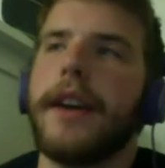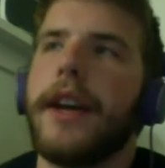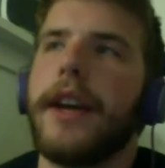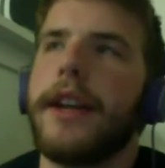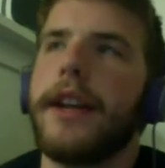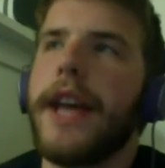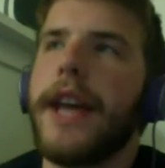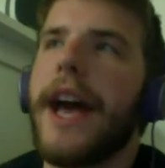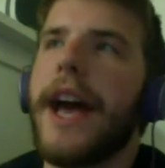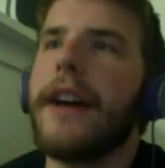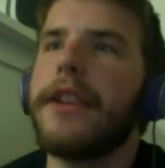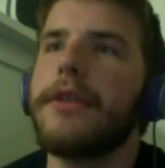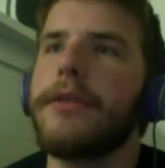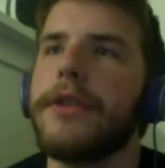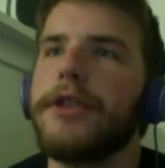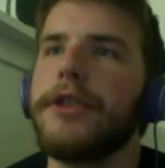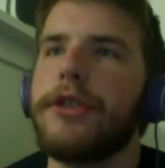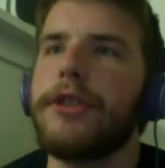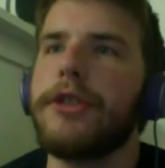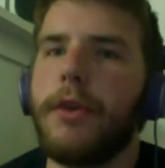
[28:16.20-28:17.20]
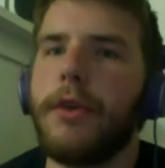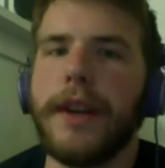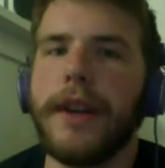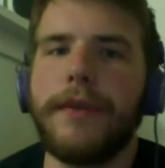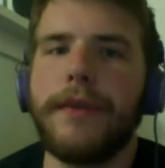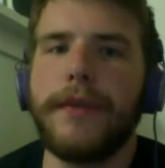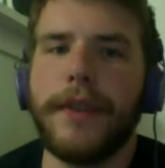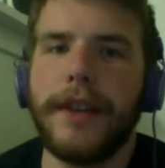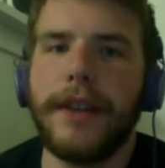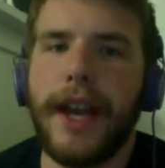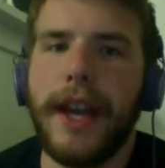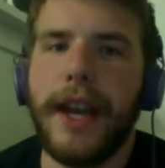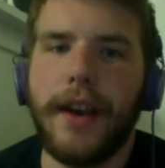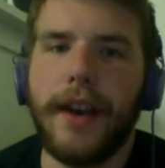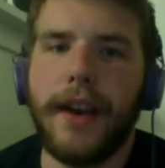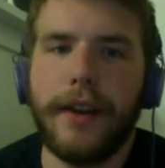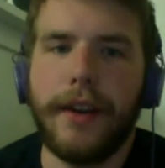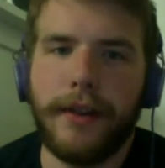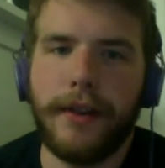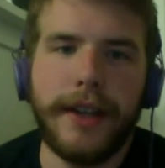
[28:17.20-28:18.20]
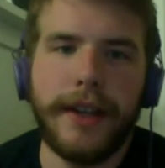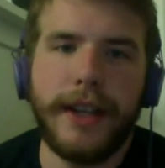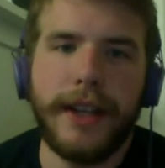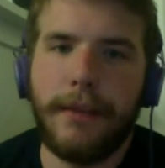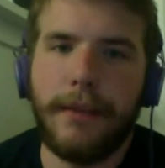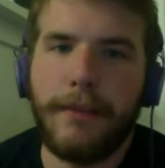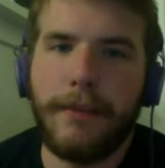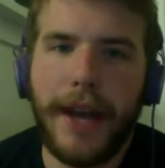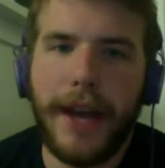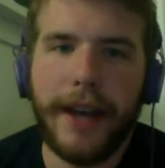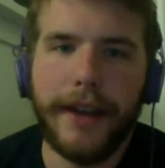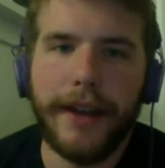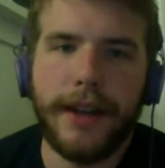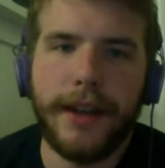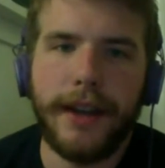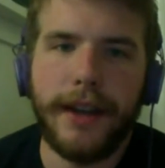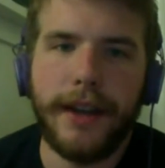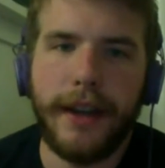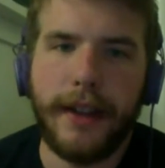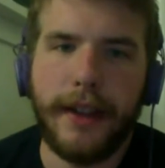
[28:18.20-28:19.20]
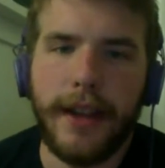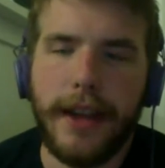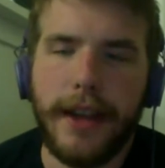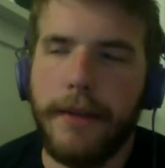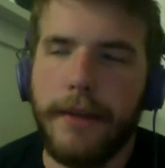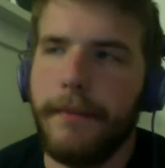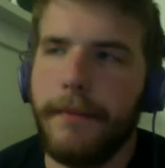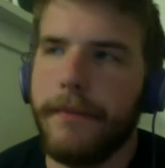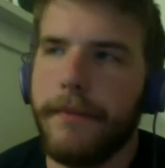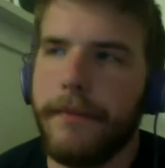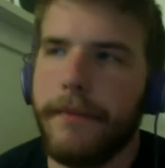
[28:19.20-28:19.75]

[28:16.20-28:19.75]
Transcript: the house was so ready for Neha or Greg to come back and target them.